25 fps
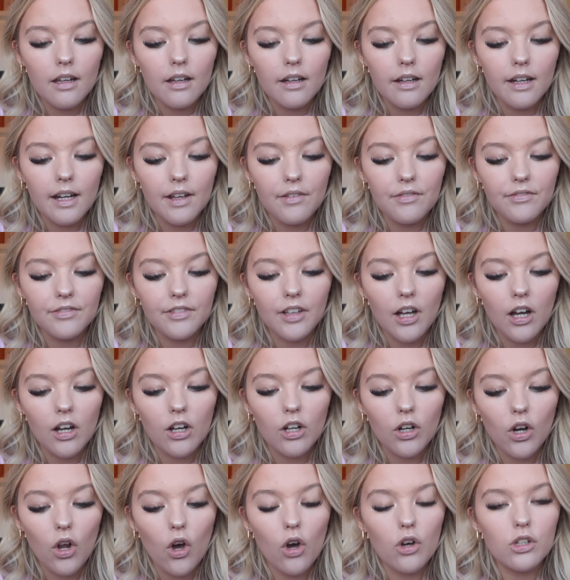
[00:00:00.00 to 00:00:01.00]
Lifter
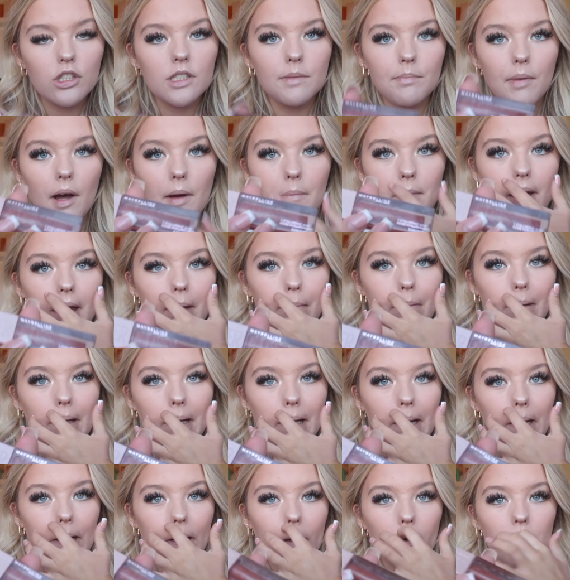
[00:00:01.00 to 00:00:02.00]
Gloss by
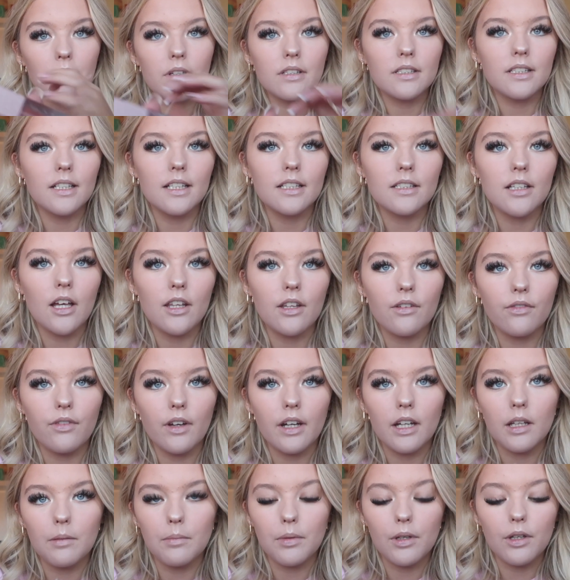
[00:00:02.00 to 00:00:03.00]
Maybelline. Honestly, it's like the
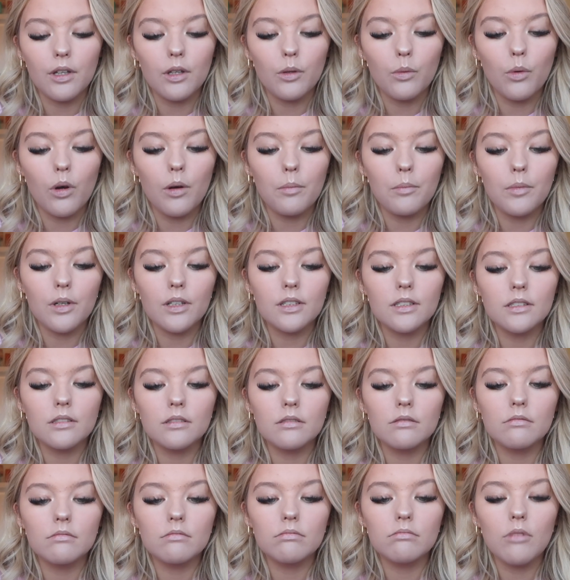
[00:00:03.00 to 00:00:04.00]
Fenty Beauty one, but
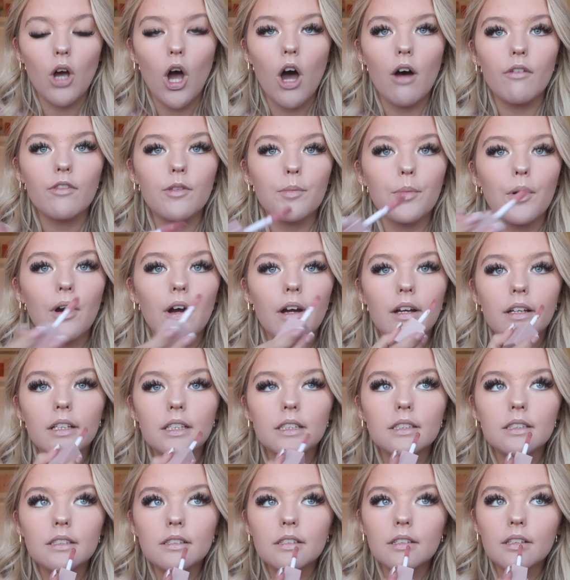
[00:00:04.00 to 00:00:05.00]
half the
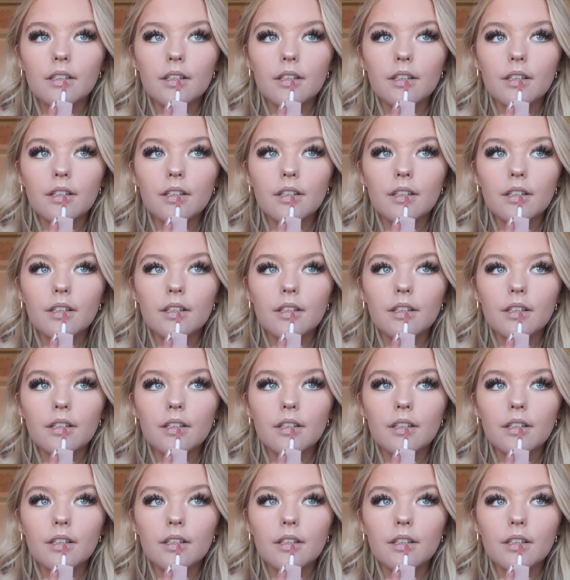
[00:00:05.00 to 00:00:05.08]
price.